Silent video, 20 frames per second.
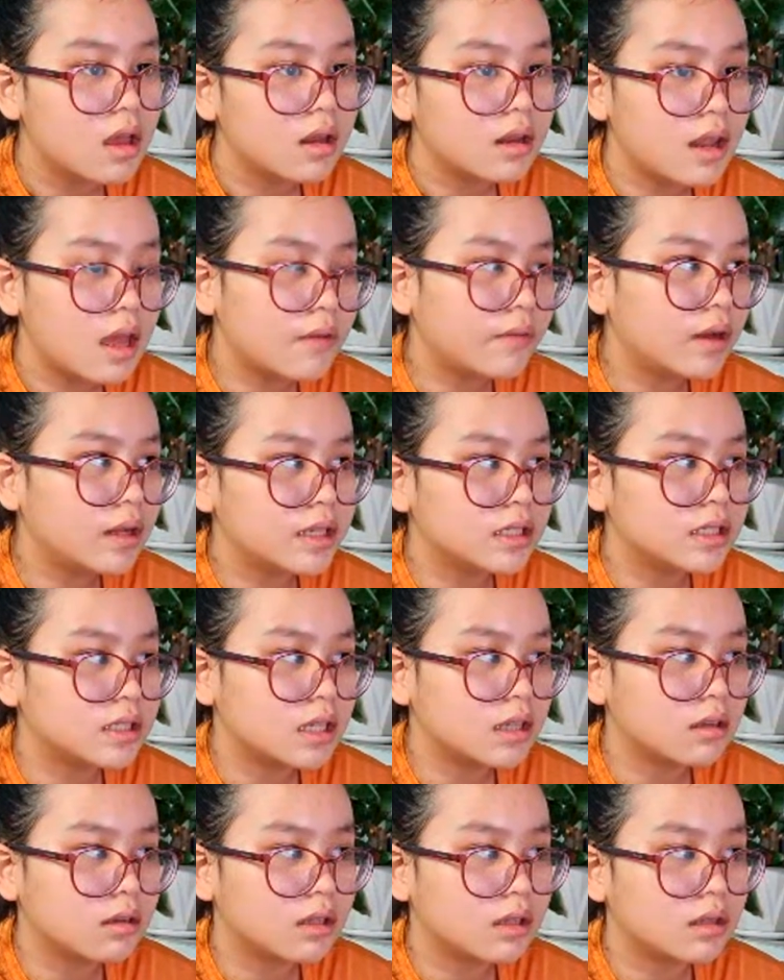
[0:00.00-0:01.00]
never
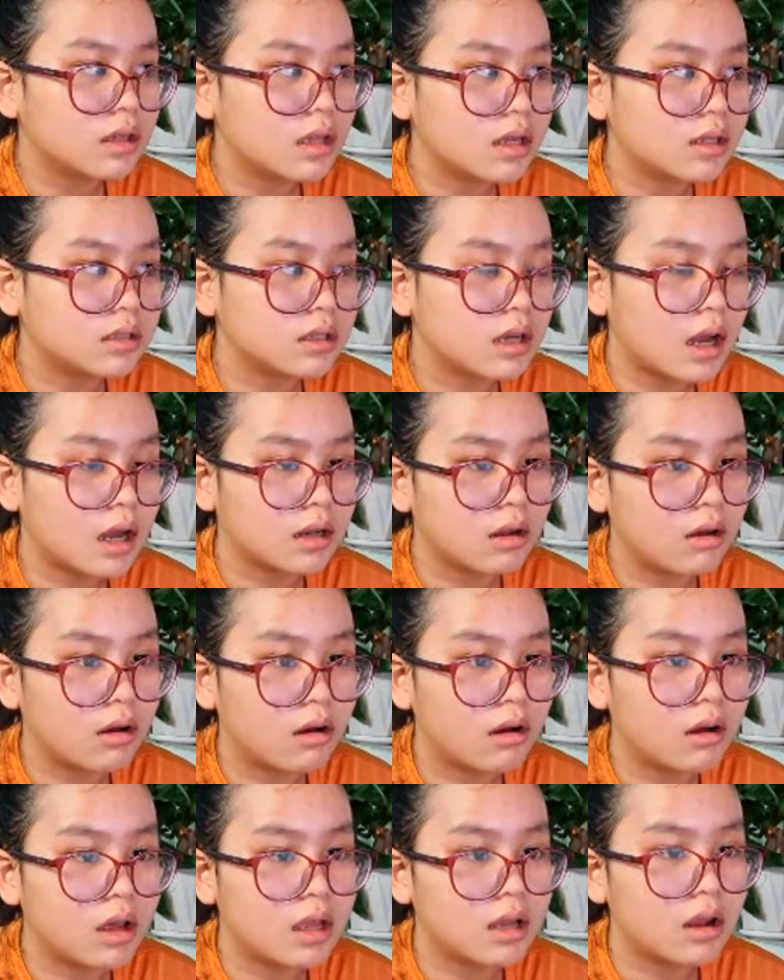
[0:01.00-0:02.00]
listened to the teacher at
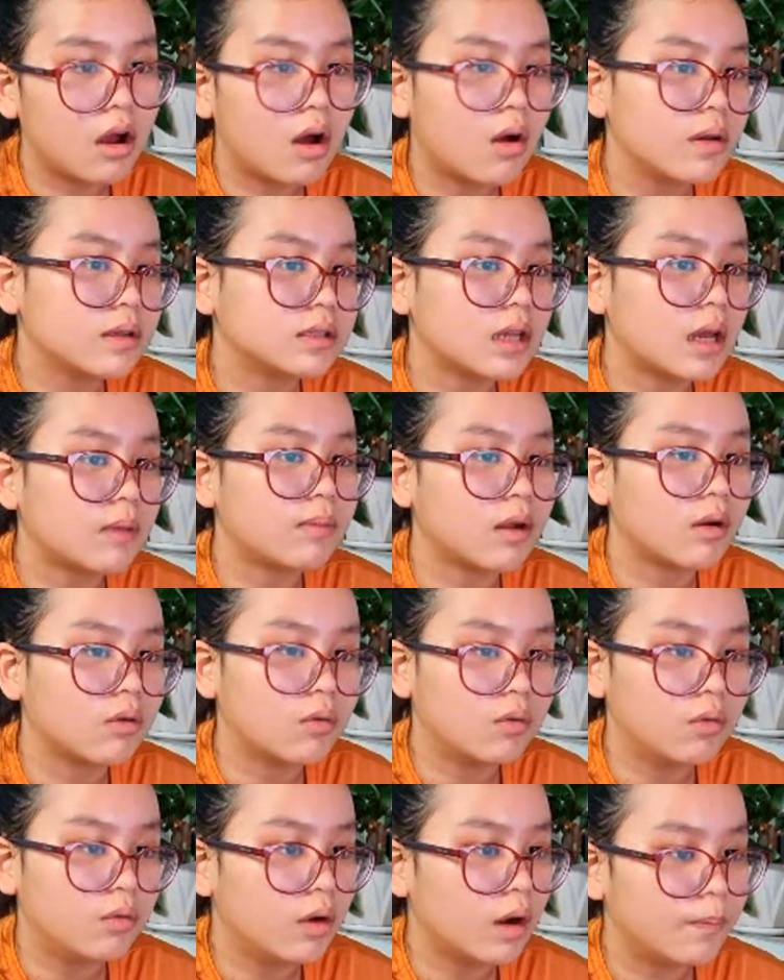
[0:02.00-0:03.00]
all, and always had a
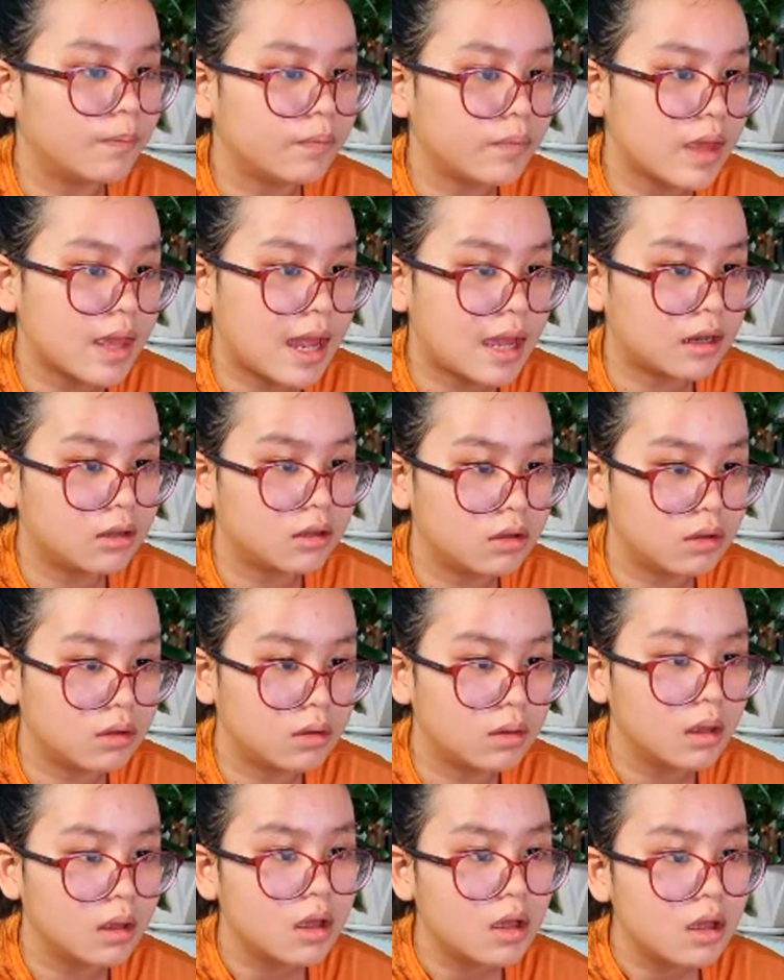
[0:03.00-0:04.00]
grumpy
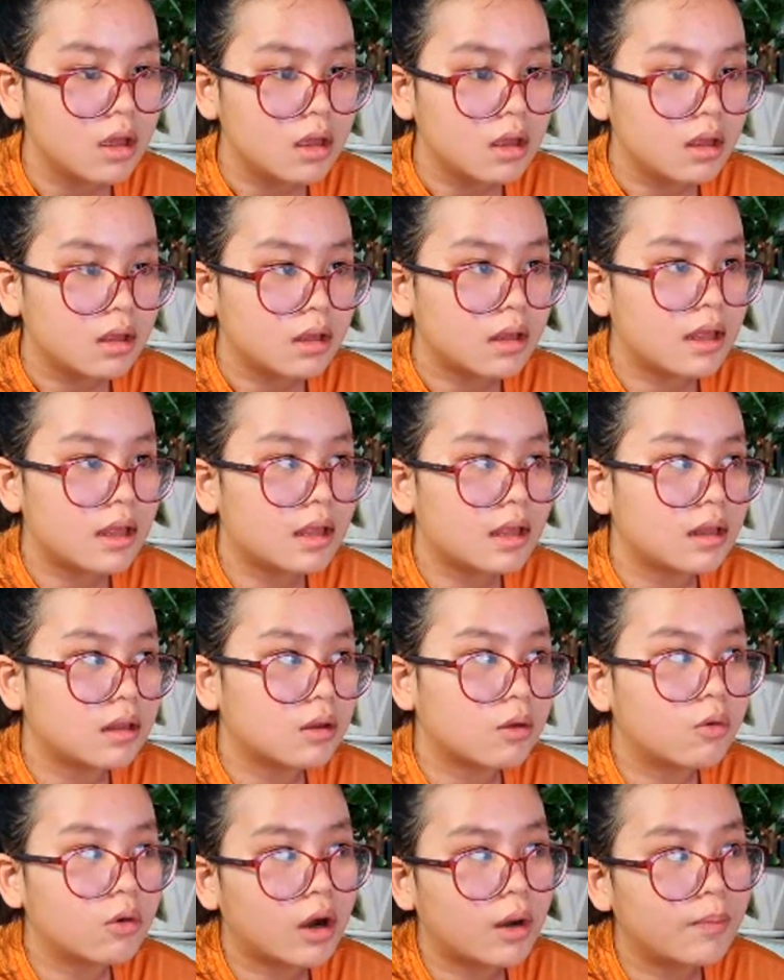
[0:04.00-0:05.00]
attitude,
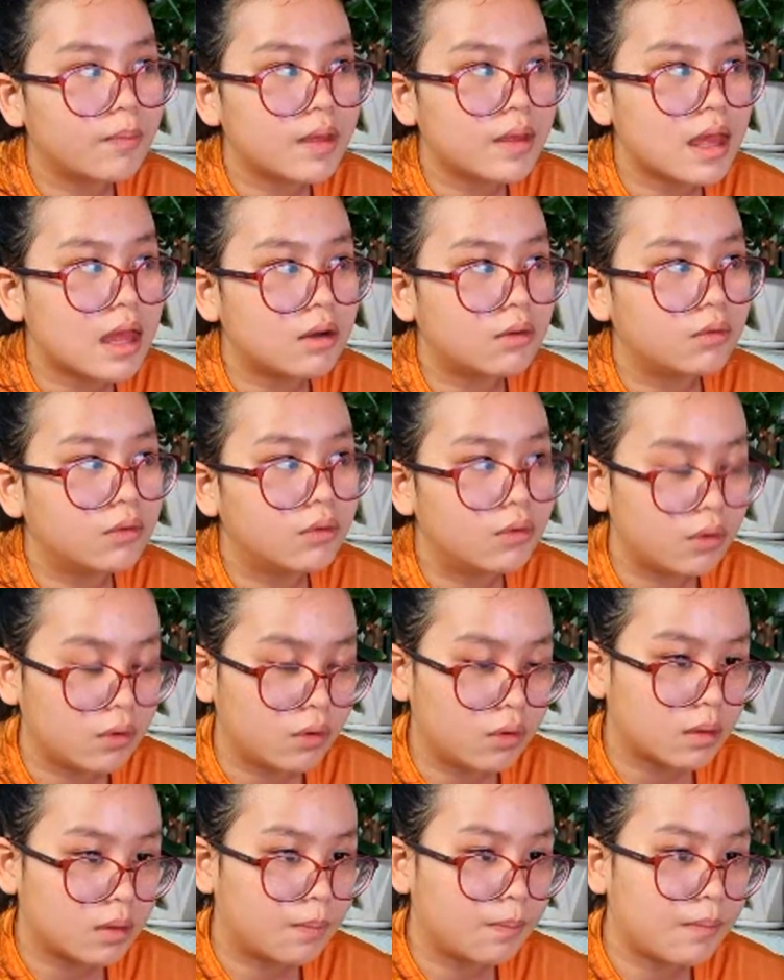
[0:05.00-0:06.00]
grumpy and
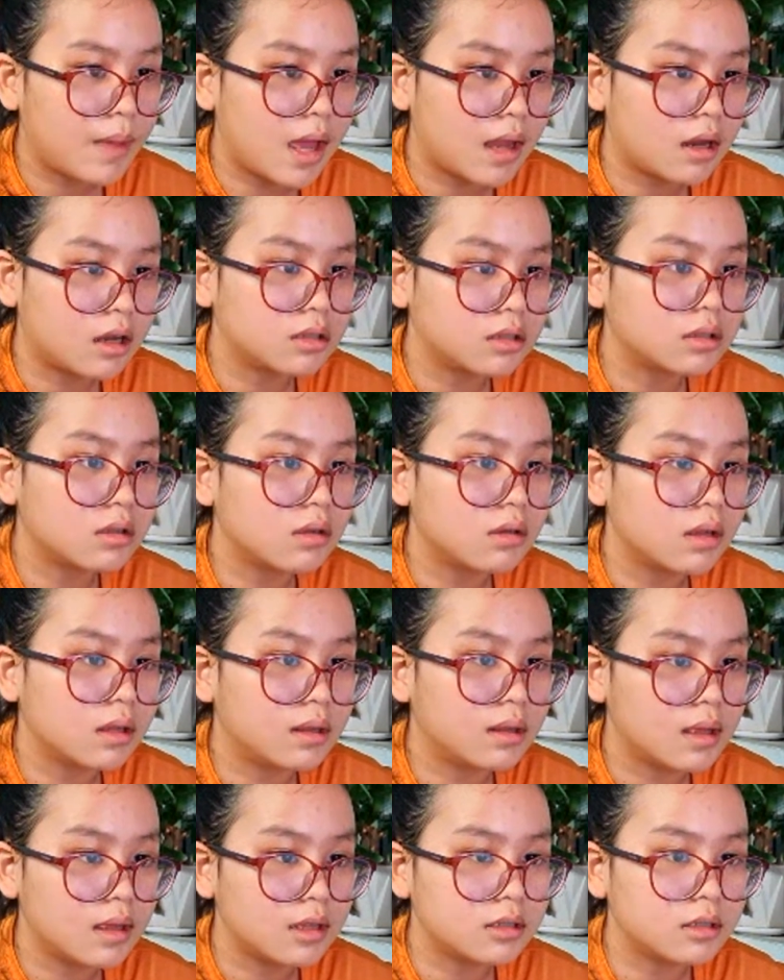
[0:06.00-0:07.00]
rude manners to the
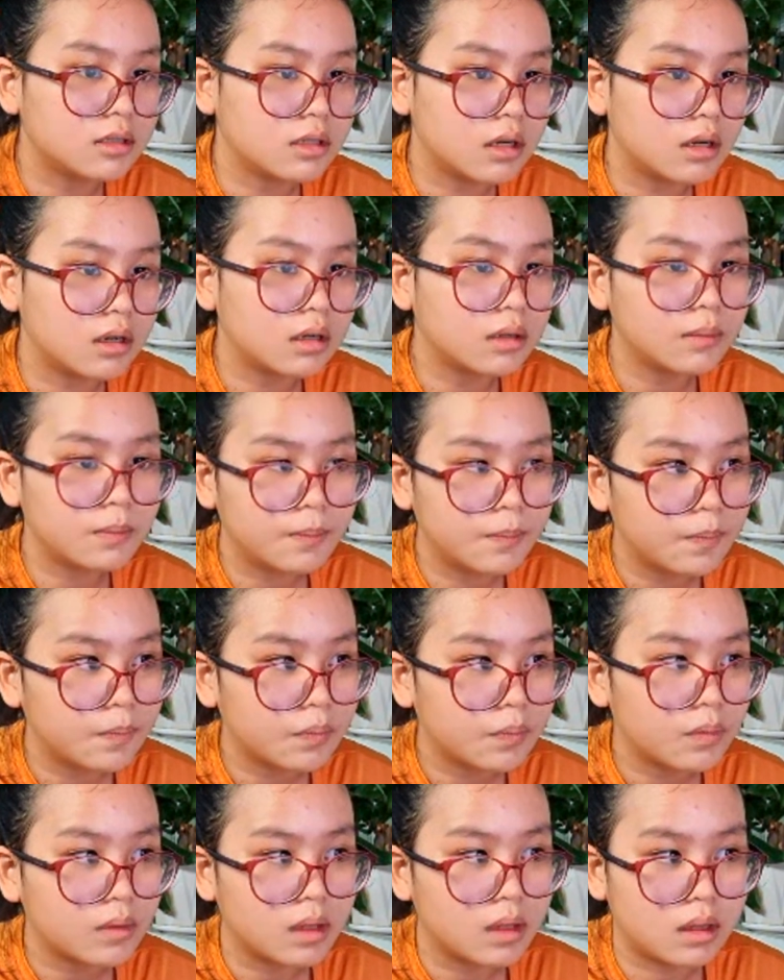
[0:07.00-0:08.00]
teacher.
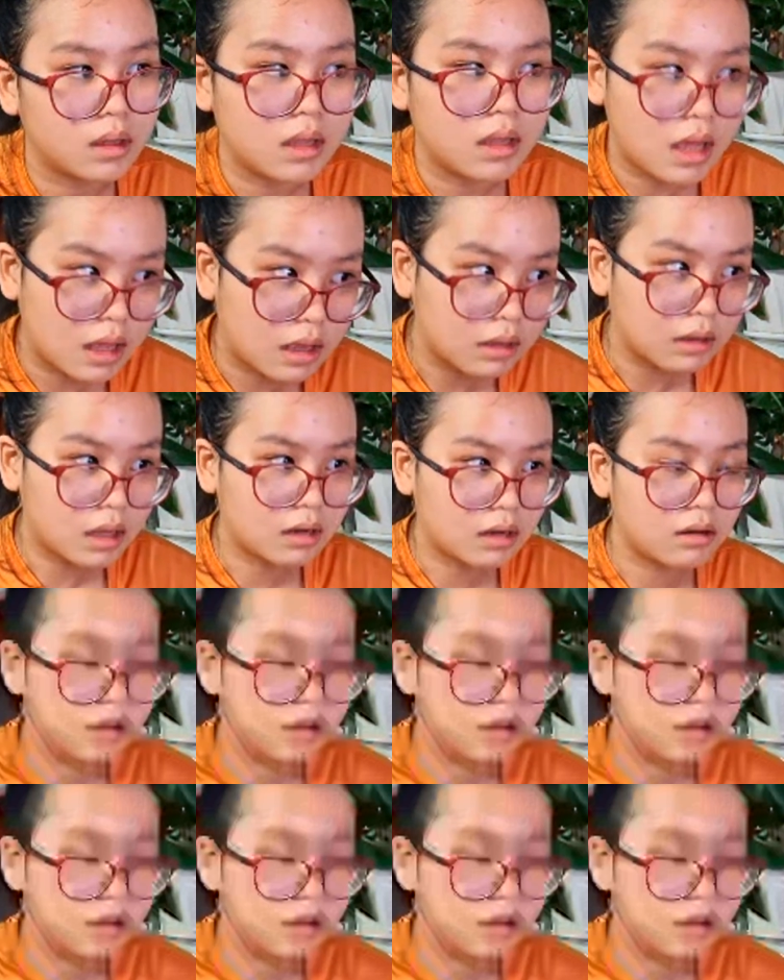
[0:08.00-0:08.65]
Yeah, I know